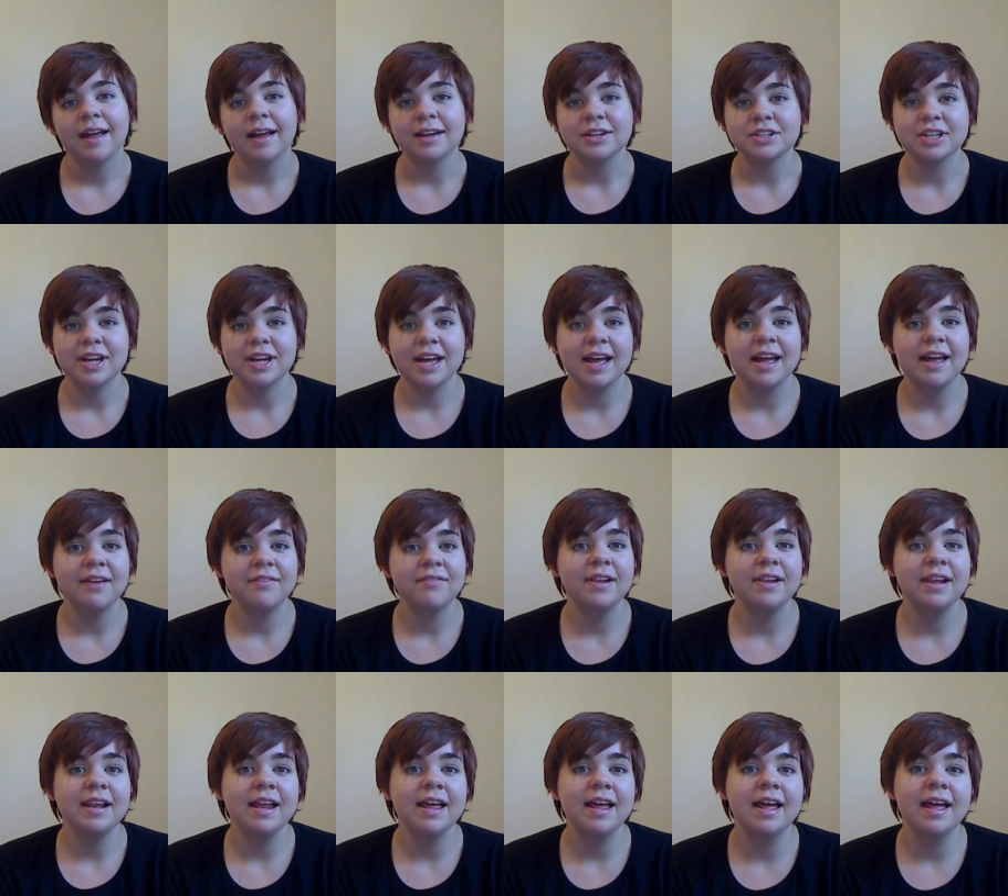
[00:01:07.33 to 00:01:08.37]

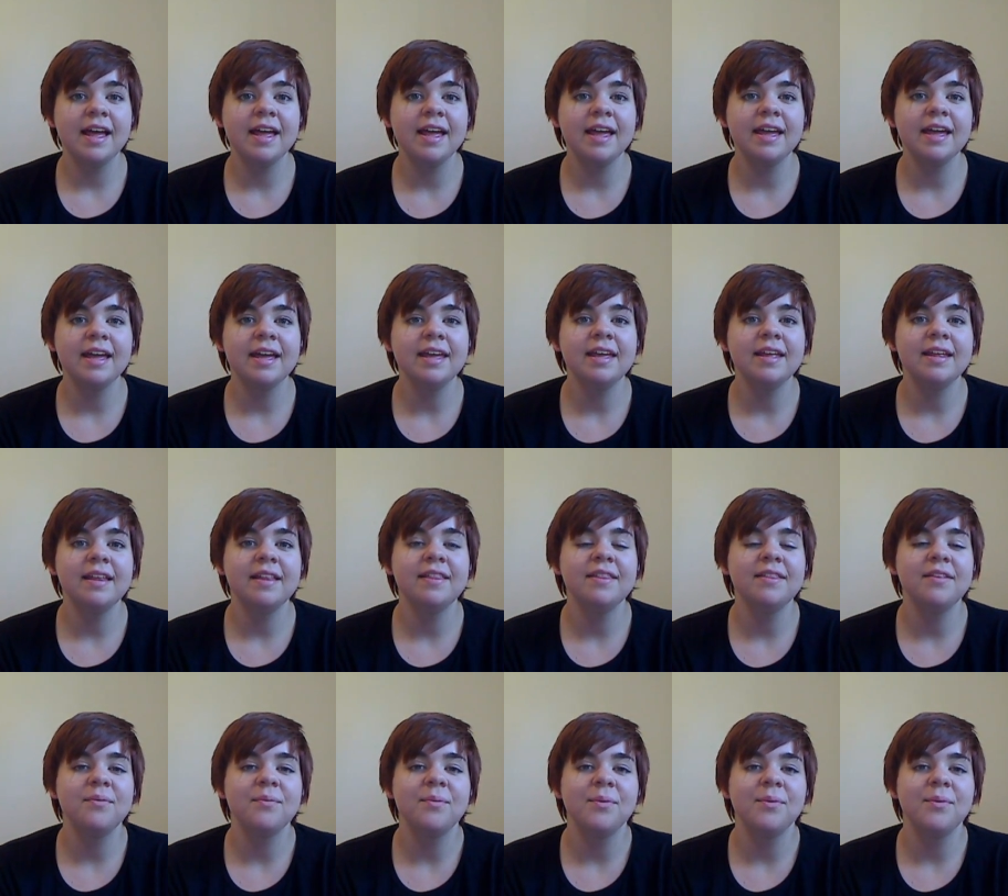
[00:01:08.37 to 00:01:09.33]
Atchafalaya in the